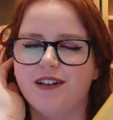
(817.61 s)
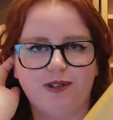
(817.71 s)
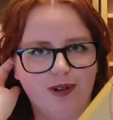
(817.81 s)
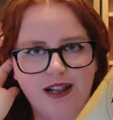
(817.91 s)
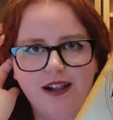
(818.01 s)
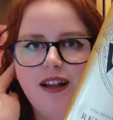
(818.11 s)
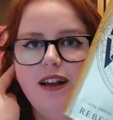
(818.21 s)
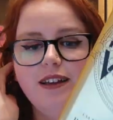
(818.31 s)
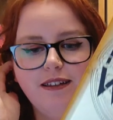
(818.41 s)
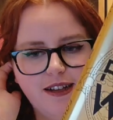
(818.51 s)
as well.
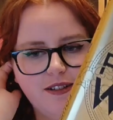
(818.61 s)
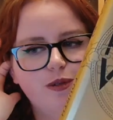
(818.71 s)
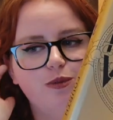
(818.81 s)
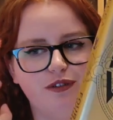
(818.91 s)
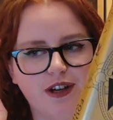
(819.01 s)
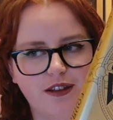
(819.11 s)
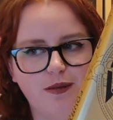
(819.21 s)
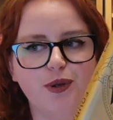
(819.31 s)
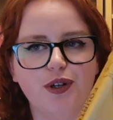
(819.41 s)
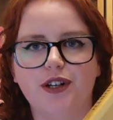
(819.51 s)
Yes, we read this
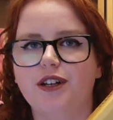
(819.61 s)
book.